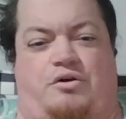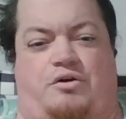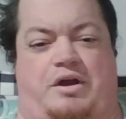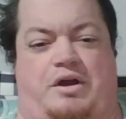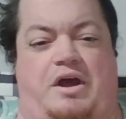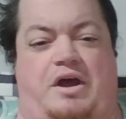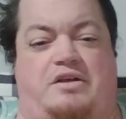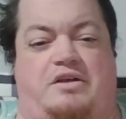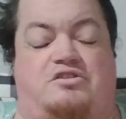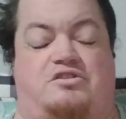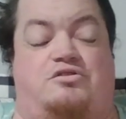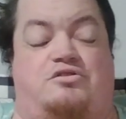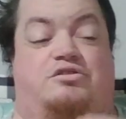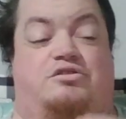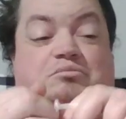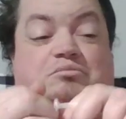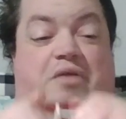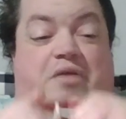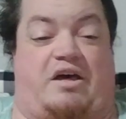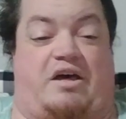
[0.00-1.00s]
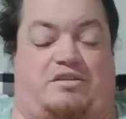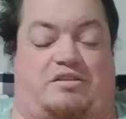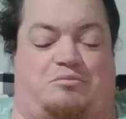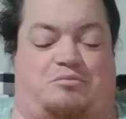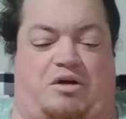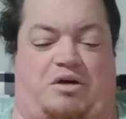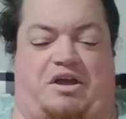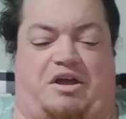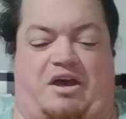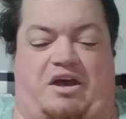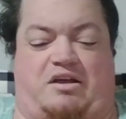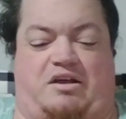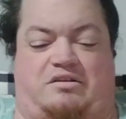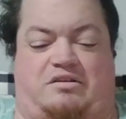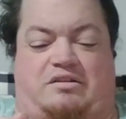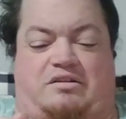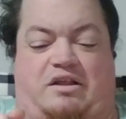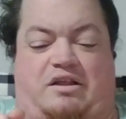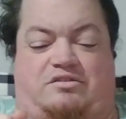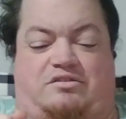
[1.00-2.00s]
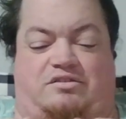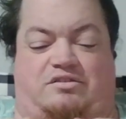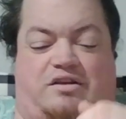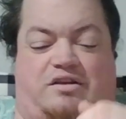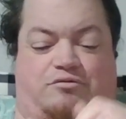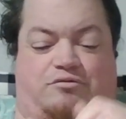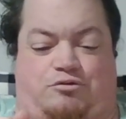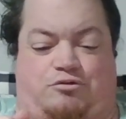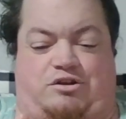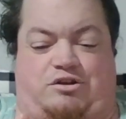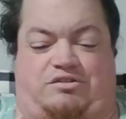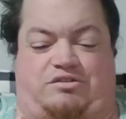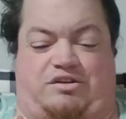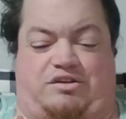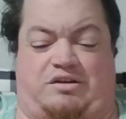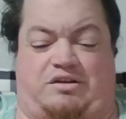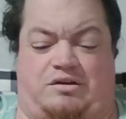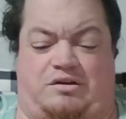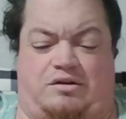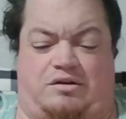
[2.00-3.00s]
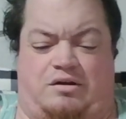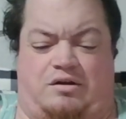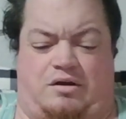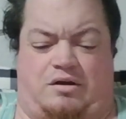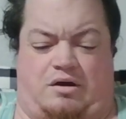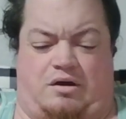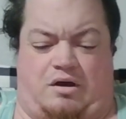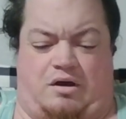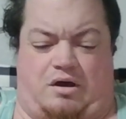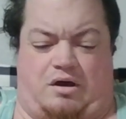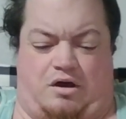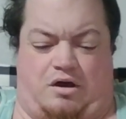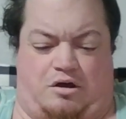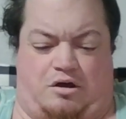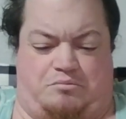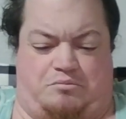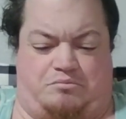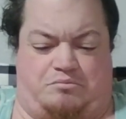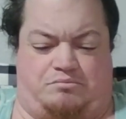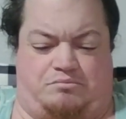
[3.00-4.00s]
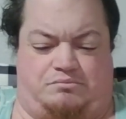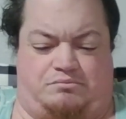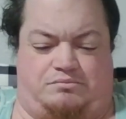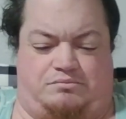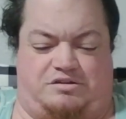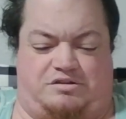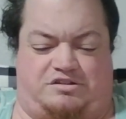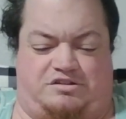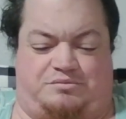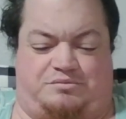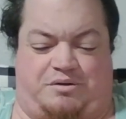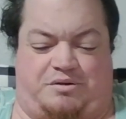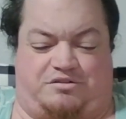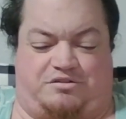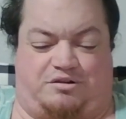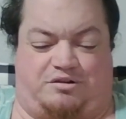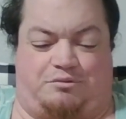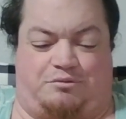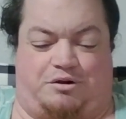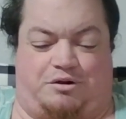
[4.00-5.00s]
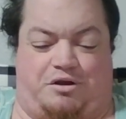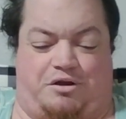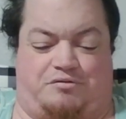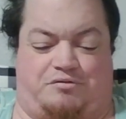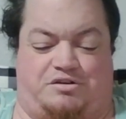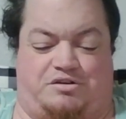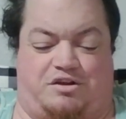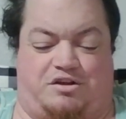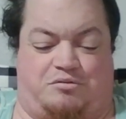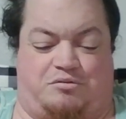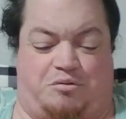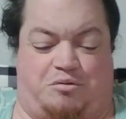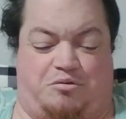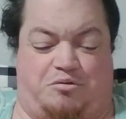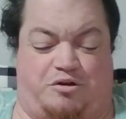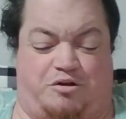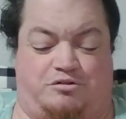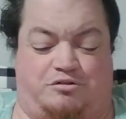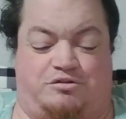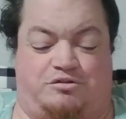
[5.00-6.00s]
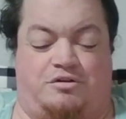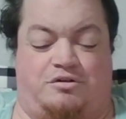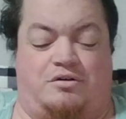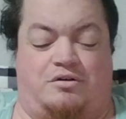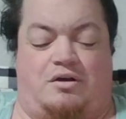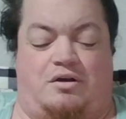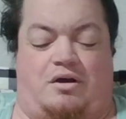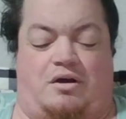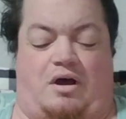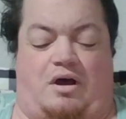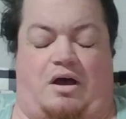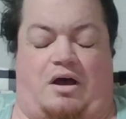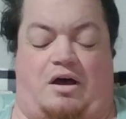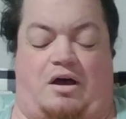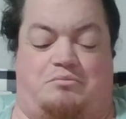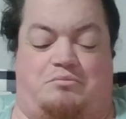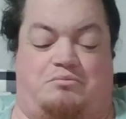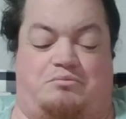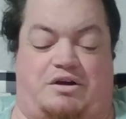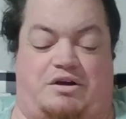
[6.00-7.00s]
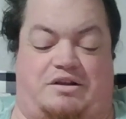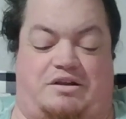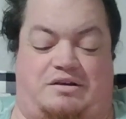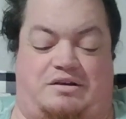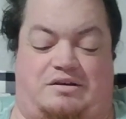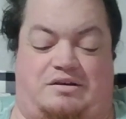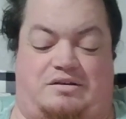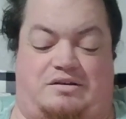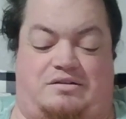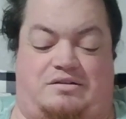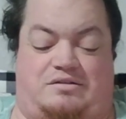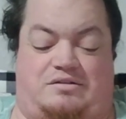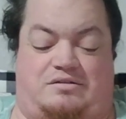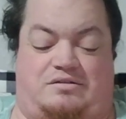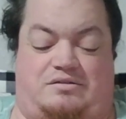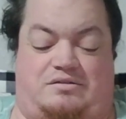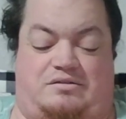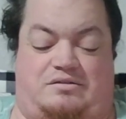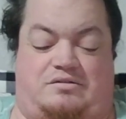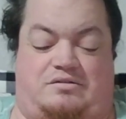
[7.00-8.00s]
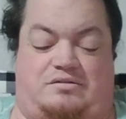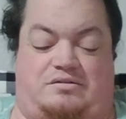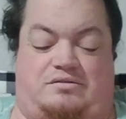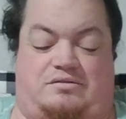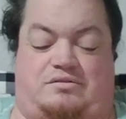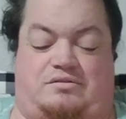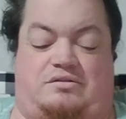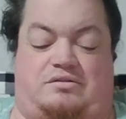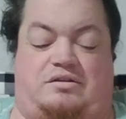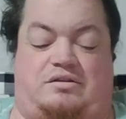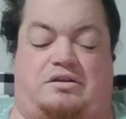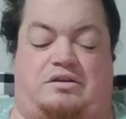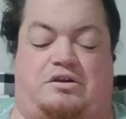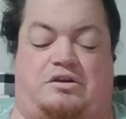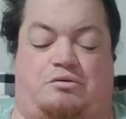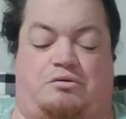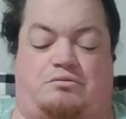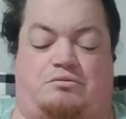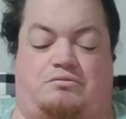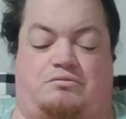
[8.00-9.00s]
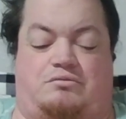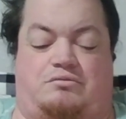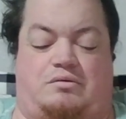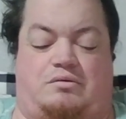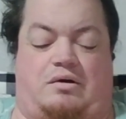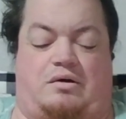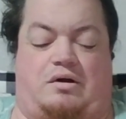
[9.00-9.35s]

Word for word: Sorry, I had to do some math in my head, and that's never easy. Um, especially when I haven't taken my meds. Uh, but, you know,